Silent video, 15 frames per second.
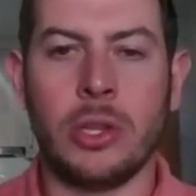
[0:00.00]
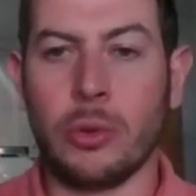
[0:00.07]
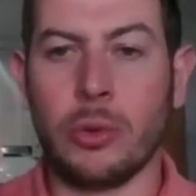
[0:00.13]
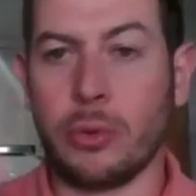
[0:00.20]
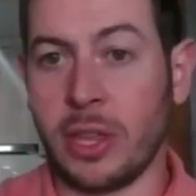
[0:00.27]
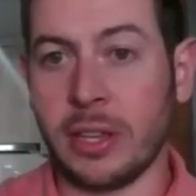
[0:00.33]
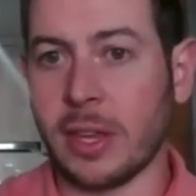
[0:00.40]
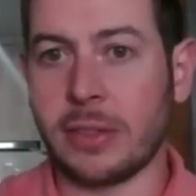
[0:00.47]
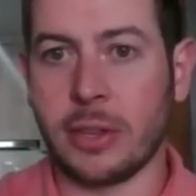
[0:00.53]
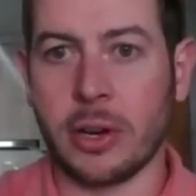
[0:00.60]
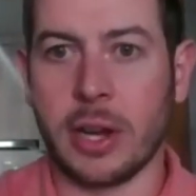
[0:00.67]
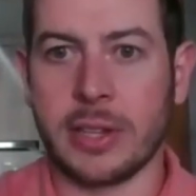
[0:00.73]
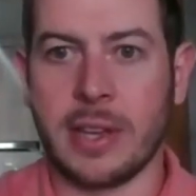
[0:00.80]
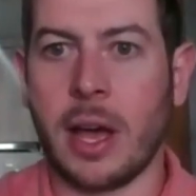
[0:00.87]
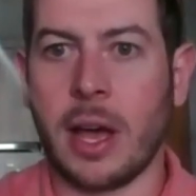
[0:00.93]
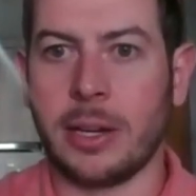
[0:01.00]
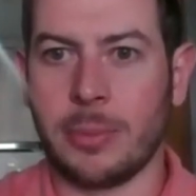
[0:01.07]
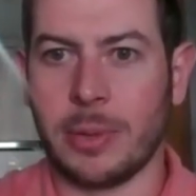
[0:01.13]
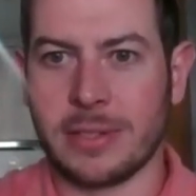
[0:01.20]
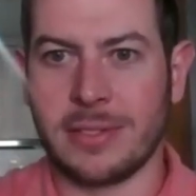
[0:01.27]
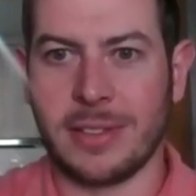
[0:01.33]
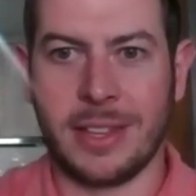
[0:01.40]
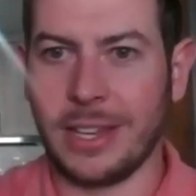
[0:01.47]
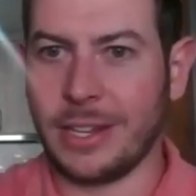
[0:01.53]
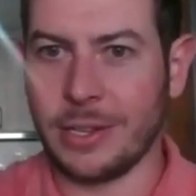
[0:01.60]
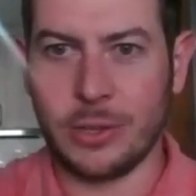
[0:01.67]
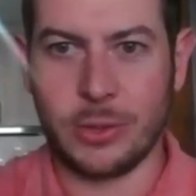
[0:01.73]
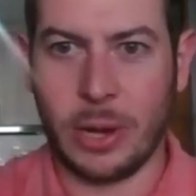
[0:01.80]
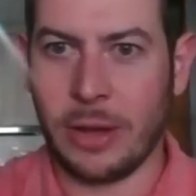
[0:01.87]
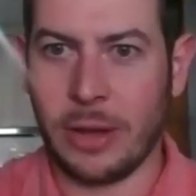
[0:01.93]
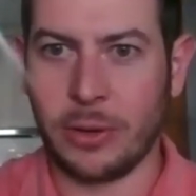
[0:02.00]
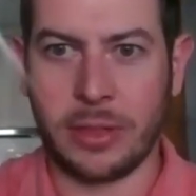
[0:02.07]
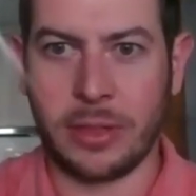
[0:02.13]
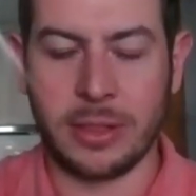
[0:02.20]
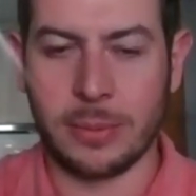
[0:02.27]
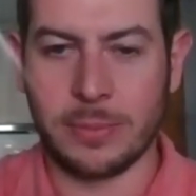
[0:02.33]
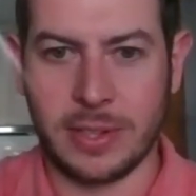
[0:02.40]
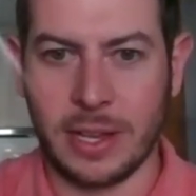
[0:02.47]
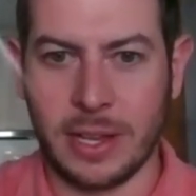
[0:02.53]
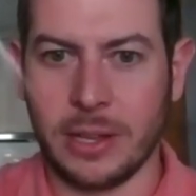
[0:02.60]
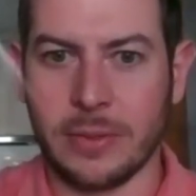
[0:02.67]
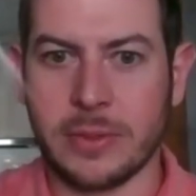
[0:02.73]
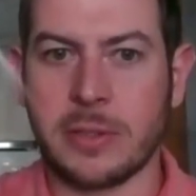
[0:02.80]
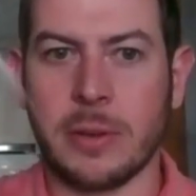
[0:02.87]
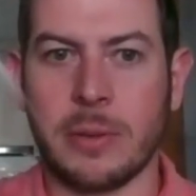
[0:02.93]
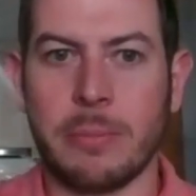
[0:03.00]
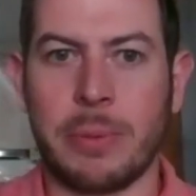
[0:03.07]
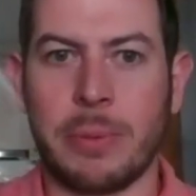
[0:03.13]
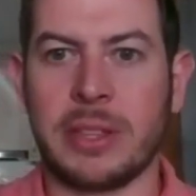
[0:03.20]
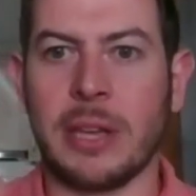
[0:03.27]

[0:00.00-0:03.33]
you think that they're autonomous and they can do everything themselves,